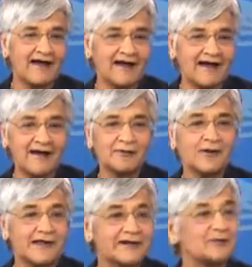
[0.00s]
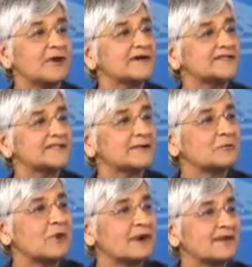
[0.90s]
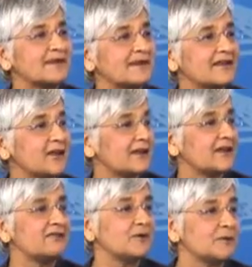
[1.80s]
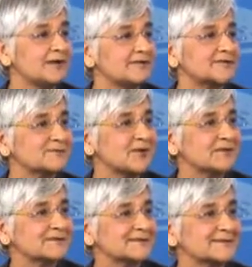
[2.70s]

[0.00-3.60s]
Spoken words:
I would like to understand why not everybody responds.